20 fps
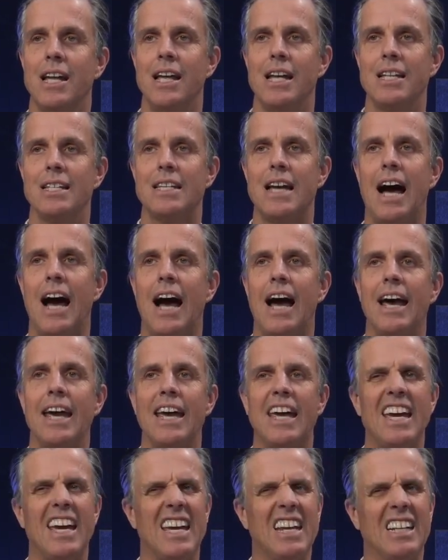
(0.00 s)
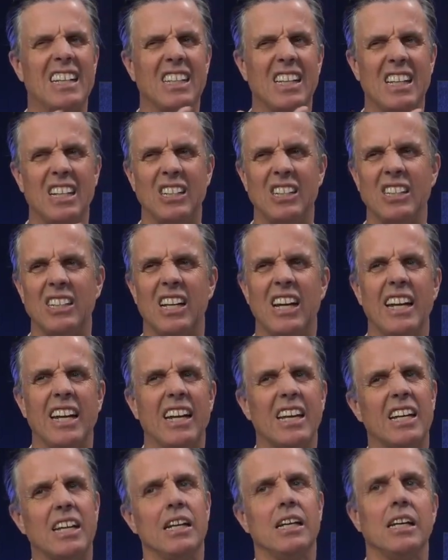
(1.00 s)
tie in a little
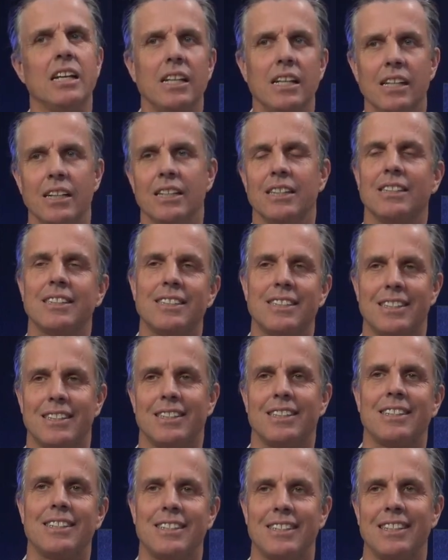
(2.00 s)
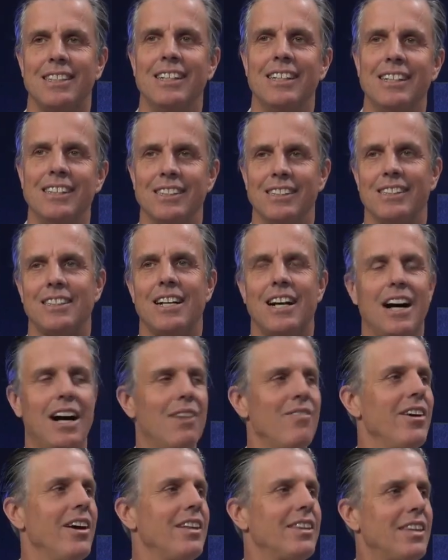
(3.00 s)
like little
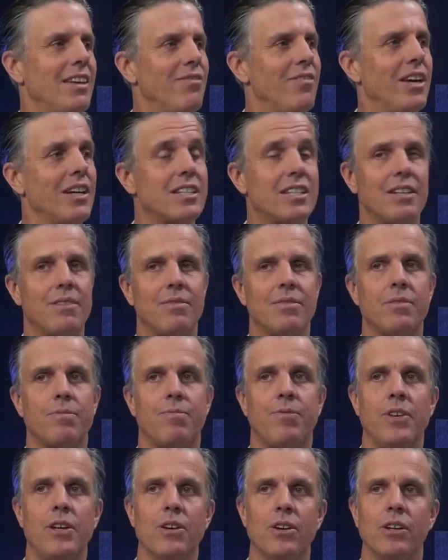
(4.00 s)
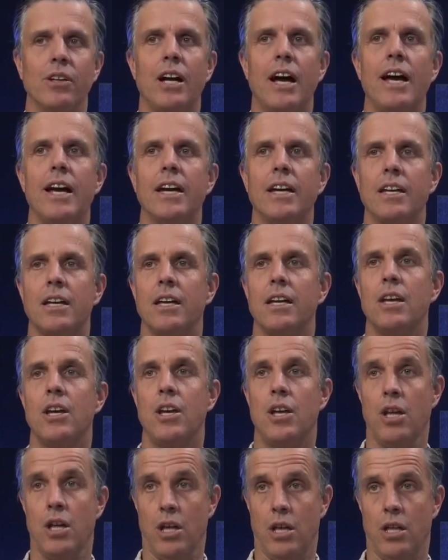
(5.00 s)
comment that makes it feel like
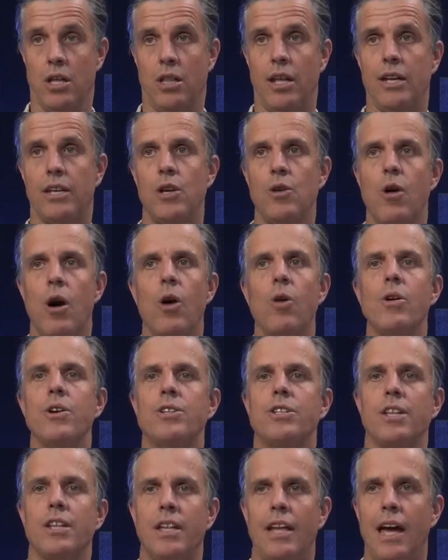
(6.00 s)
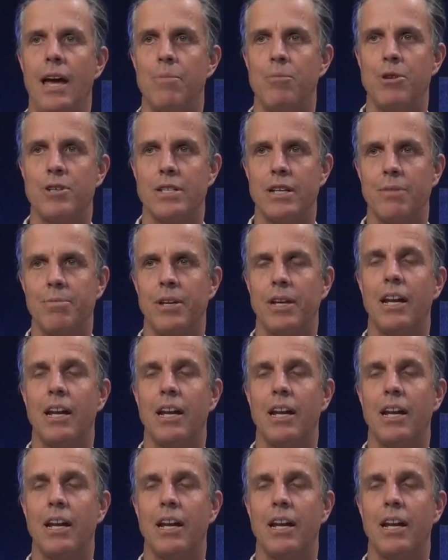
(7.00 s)
like you owe it to them or something.